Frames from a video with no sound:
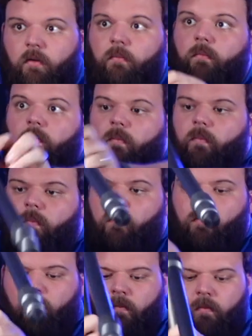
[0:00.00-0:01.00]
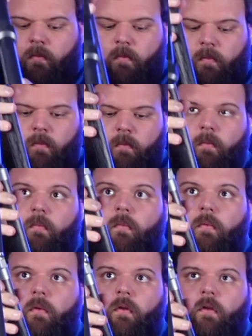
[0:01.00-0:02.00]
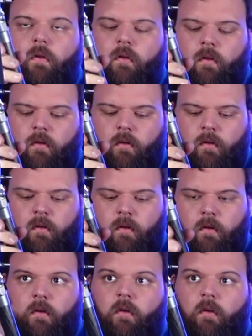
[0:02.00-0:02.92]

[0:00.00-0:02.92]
No one is speaking in this clip.